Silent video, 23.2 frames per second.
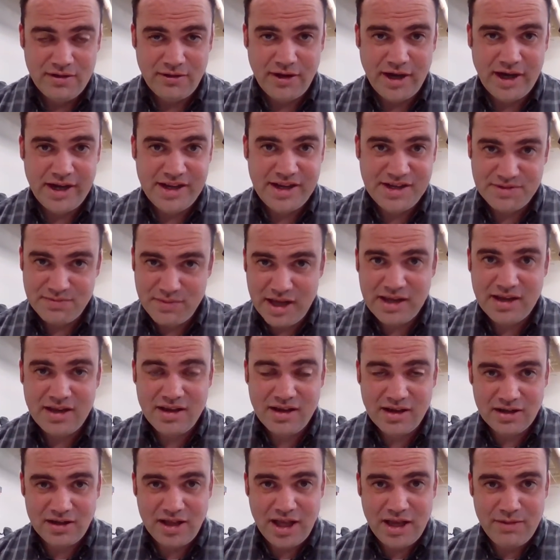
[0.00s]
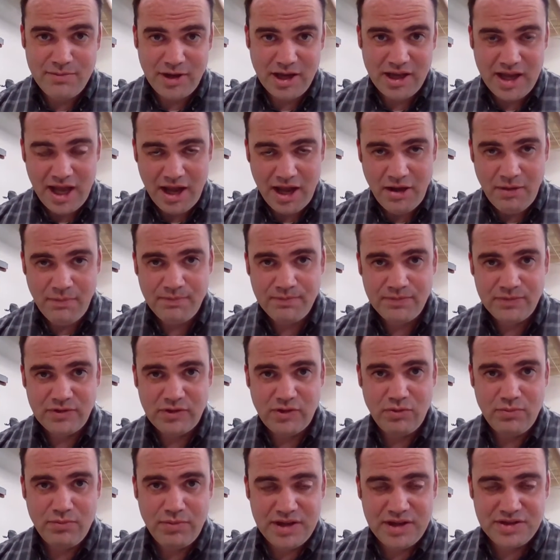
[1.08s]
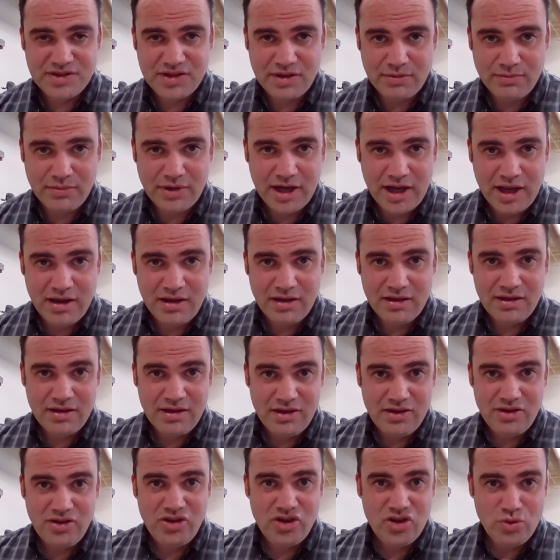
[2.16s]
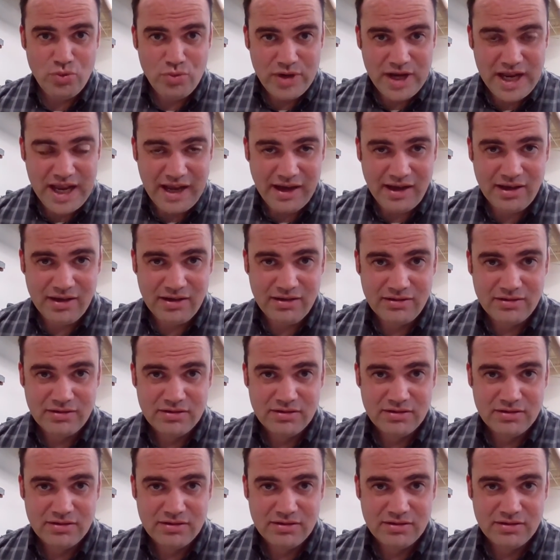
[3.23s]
All right, he's making a claim again to be somebody unique.